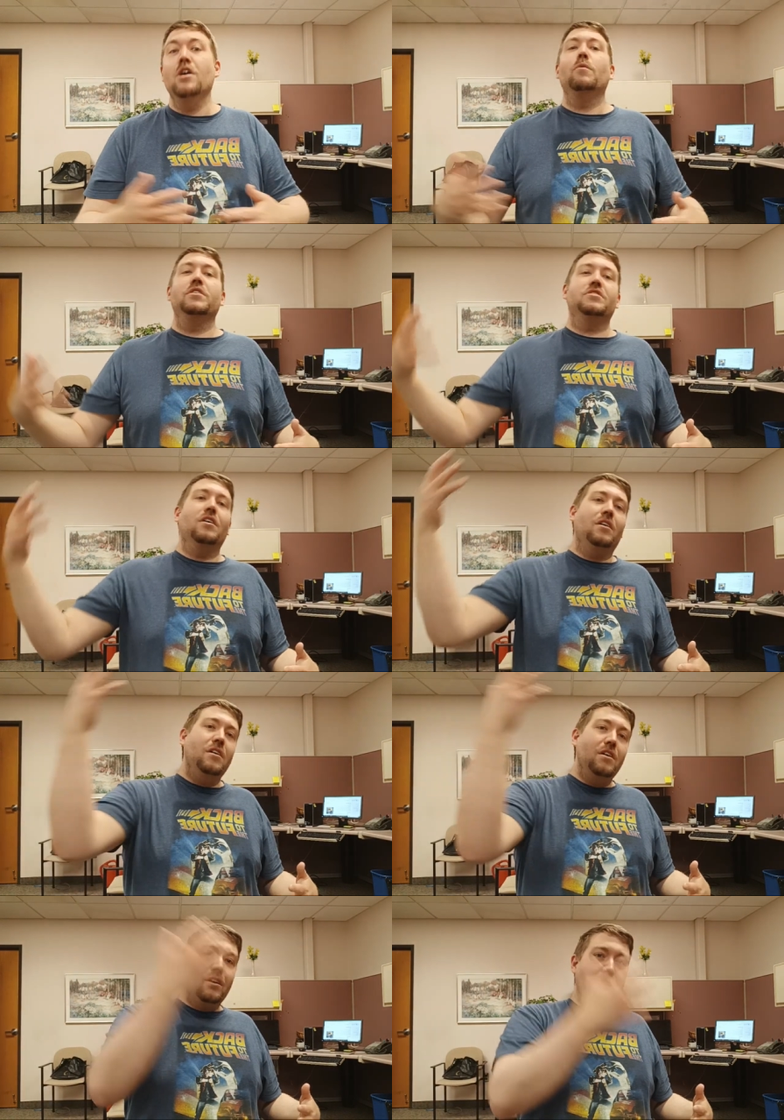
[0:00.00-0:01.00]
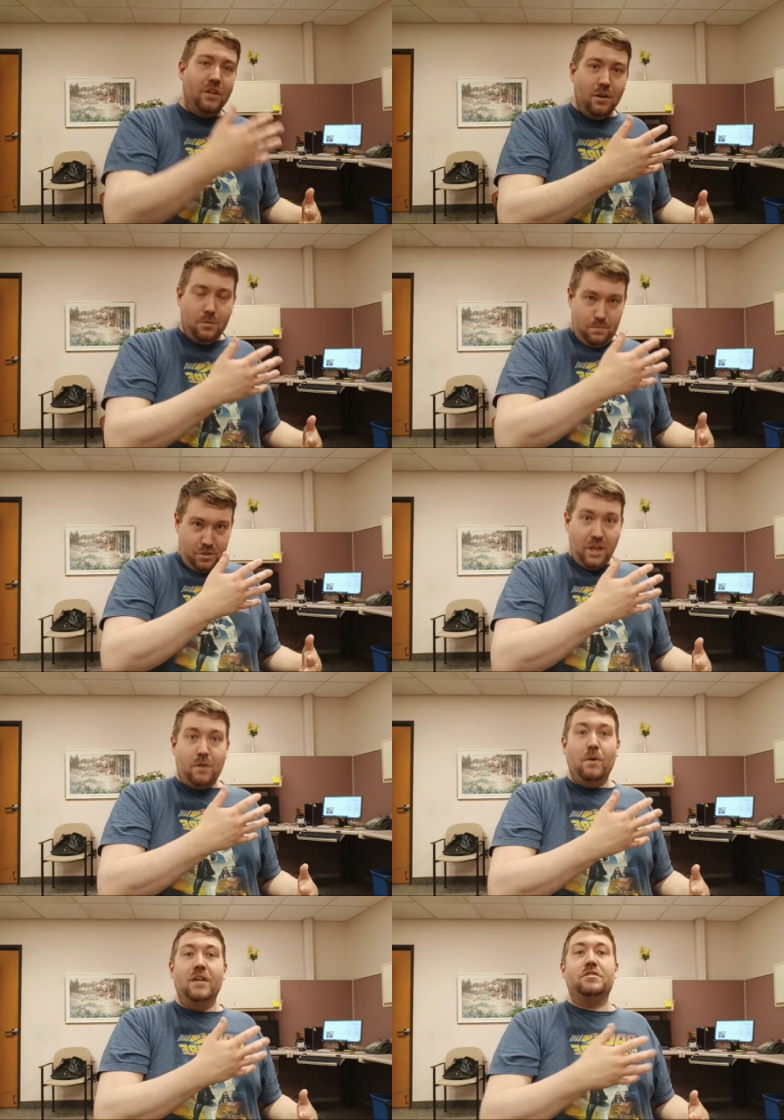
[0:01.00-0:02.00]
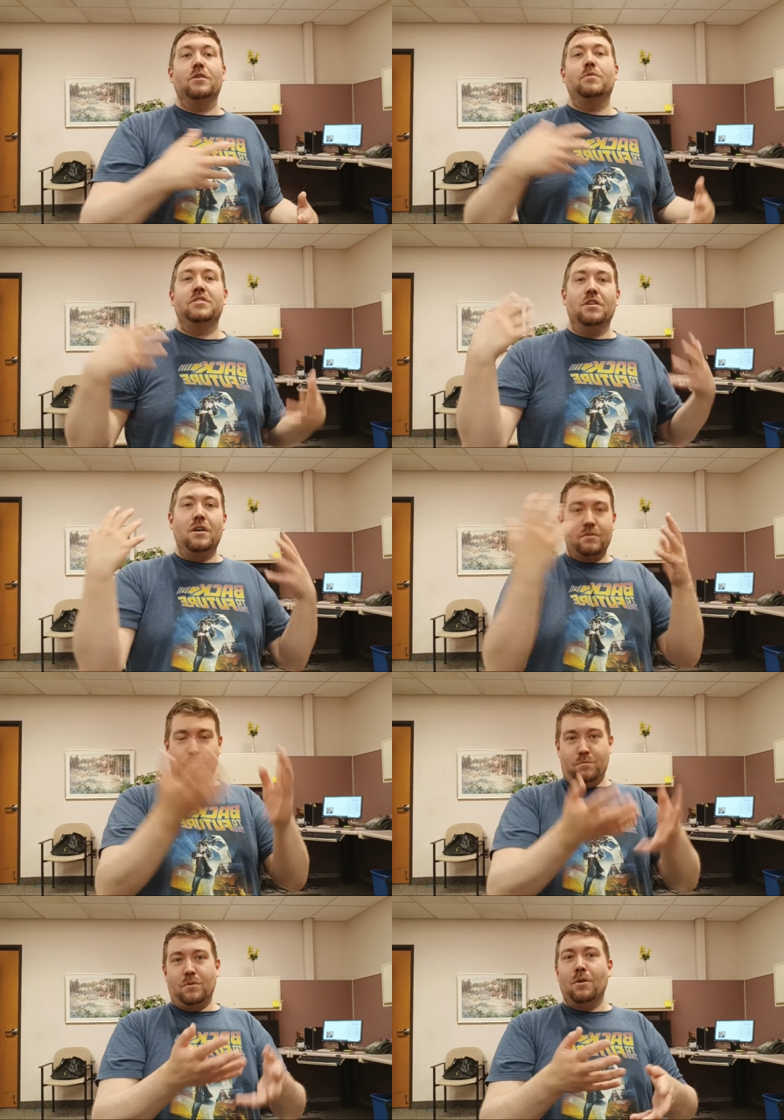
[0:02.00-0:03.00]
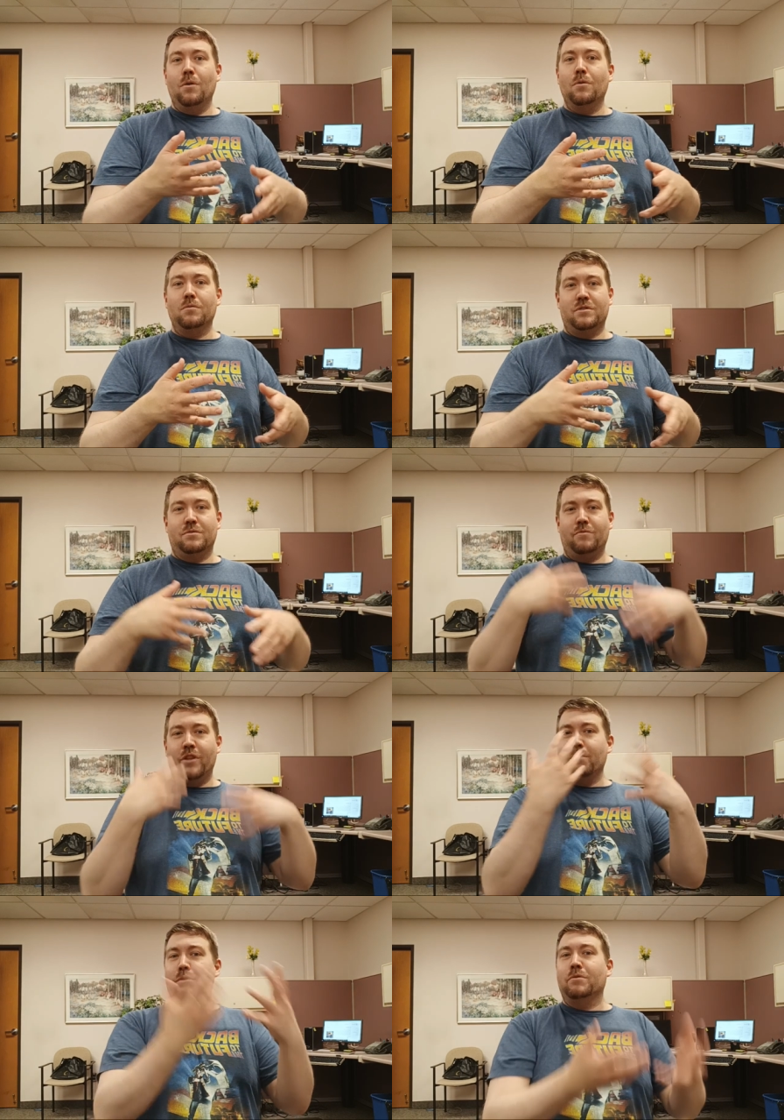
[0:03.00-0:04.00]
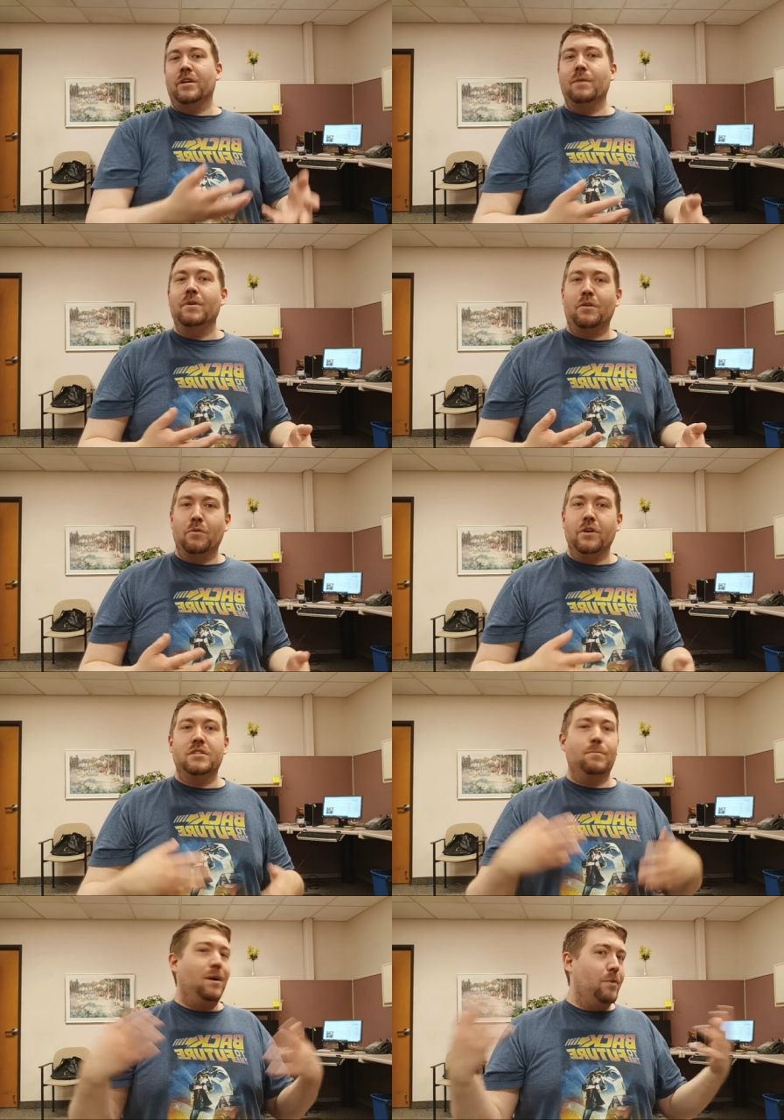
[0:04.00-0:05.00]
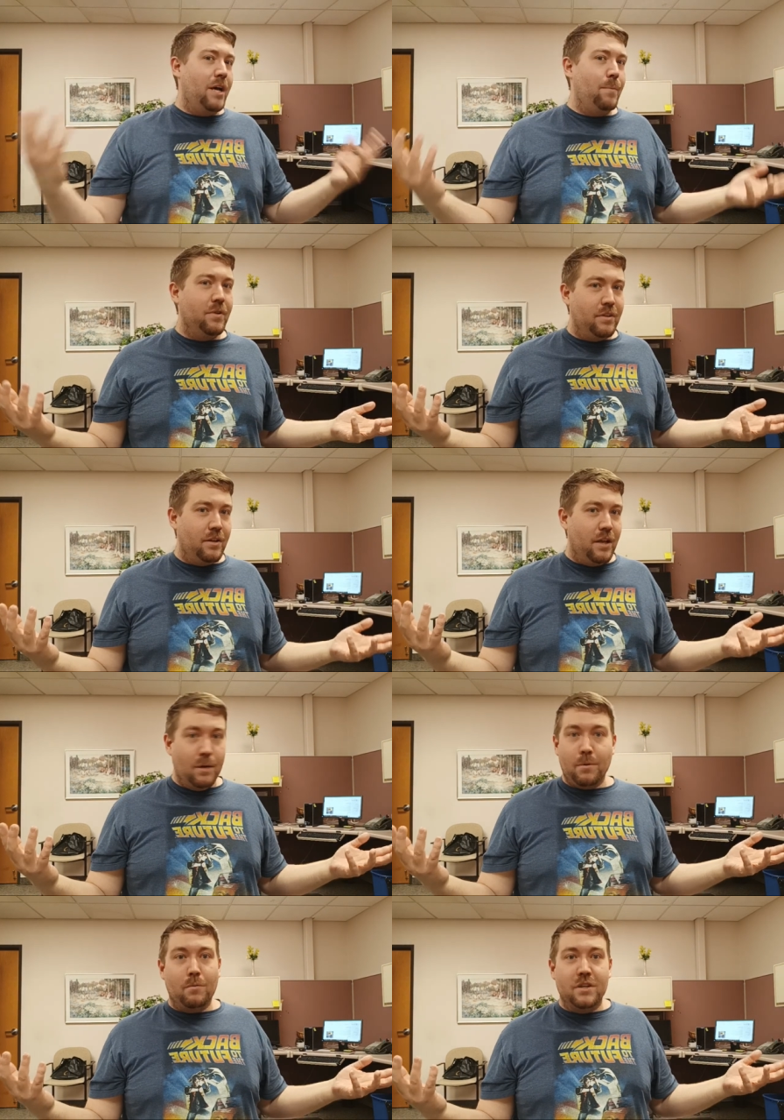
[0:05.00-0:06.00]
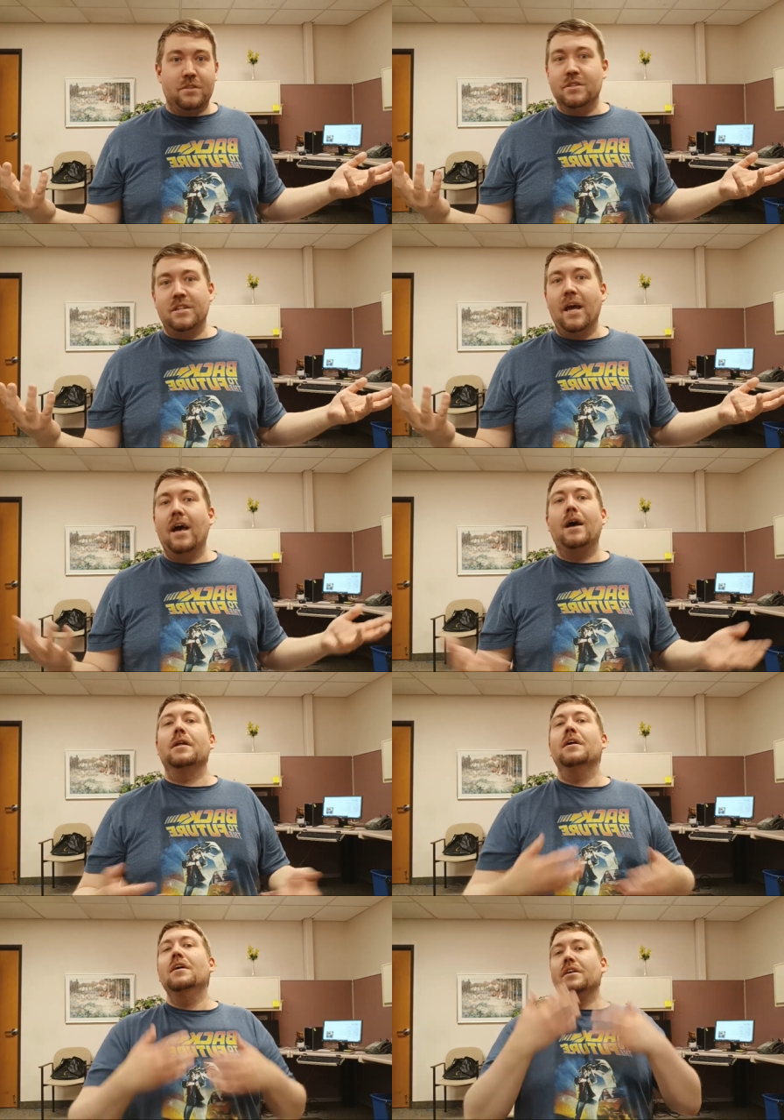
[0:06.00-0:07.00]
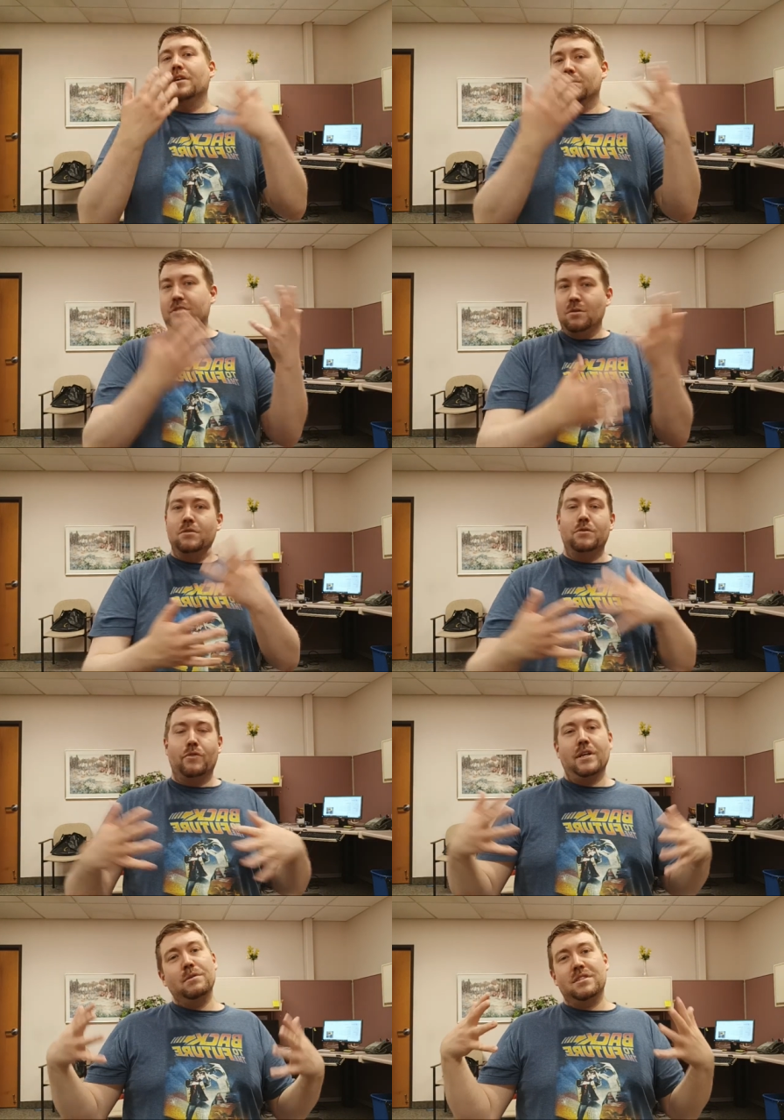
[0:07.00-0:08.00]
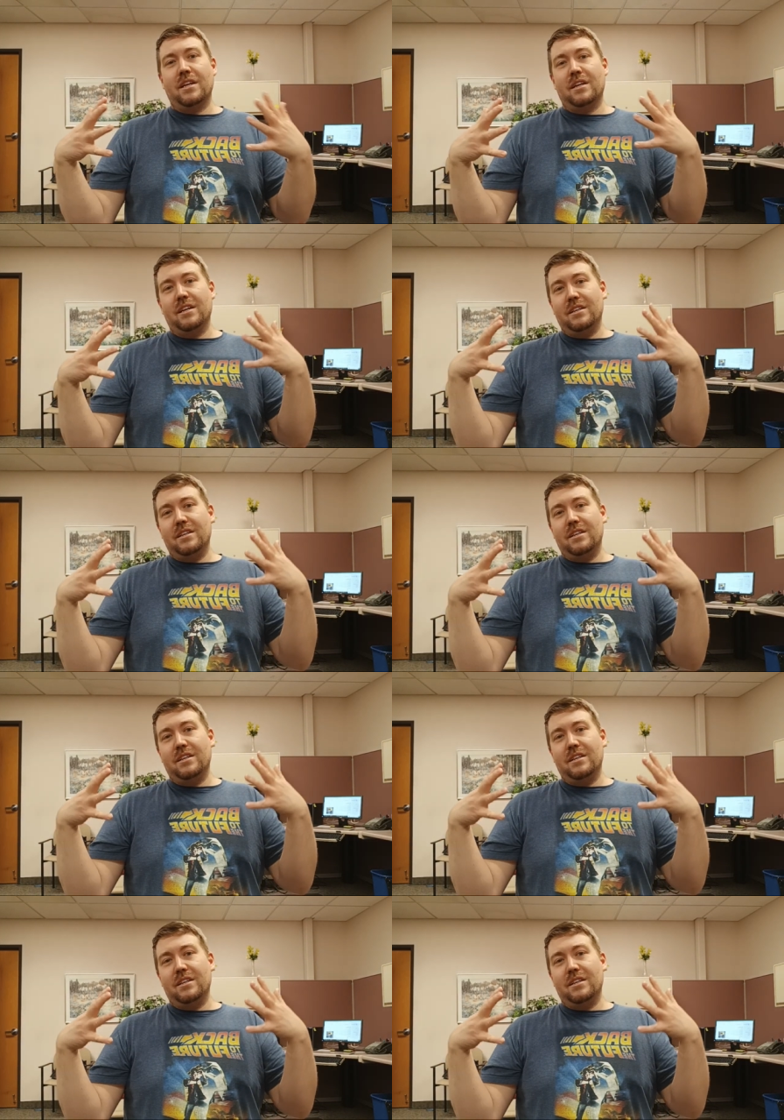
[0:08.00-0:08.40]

We saw, you know, Jake Wesker. We saw the whole thing between him and Chris about what happened to Albert Wesker's dad. You know, so on and so forth. It was like